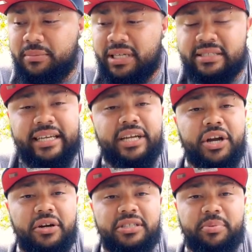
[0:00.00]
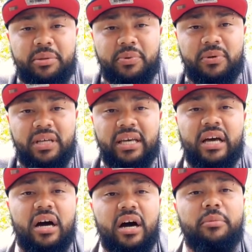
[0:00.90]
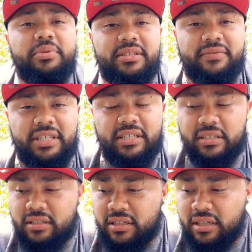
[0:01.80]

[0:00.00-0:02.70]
because they encourage people, uplifting.